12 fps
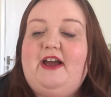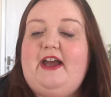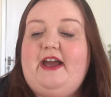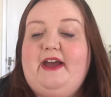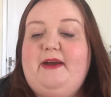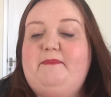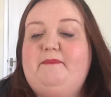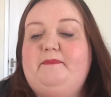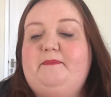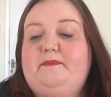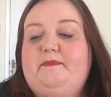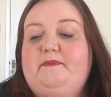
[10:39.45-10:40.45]

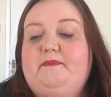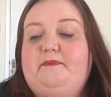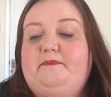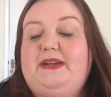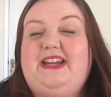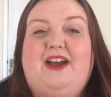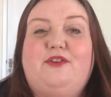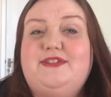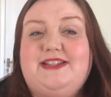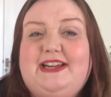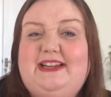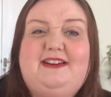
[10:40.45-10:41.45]
But yeah,
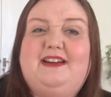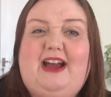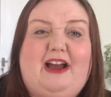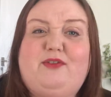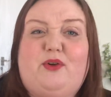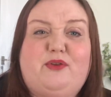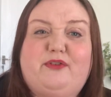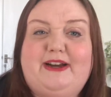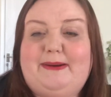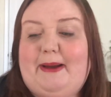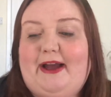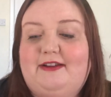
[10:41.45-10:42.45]
obviously have all the
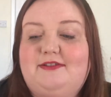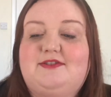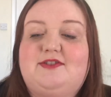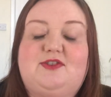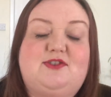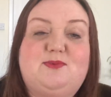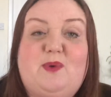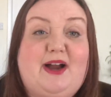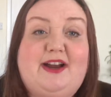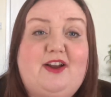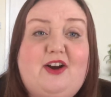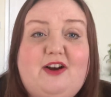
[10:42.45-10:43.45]
free patterns, because
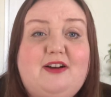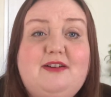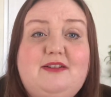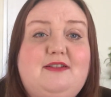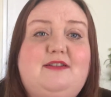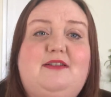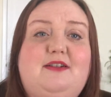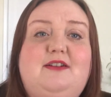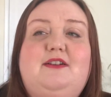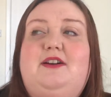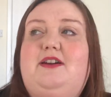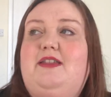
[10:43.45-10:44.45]
why not?
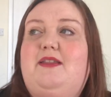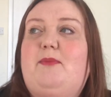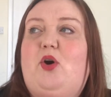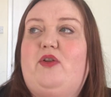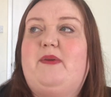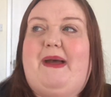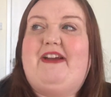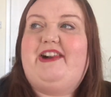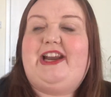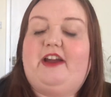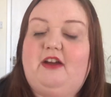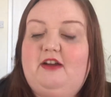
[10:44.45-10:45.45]
The more the
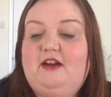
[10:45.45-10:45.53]
merrier.